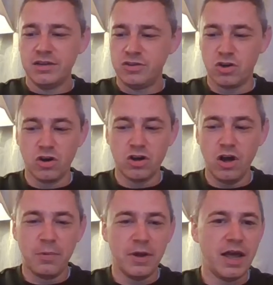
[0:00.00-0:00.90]
to cook
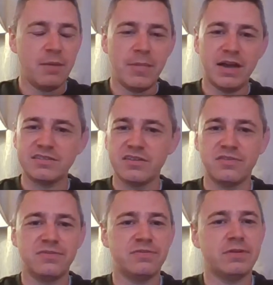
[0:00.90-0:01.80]
up a
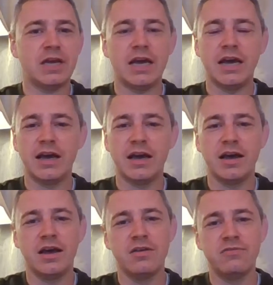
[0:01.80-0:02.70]
massive
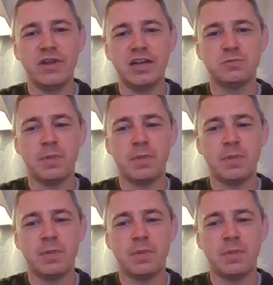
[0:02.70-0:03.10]
village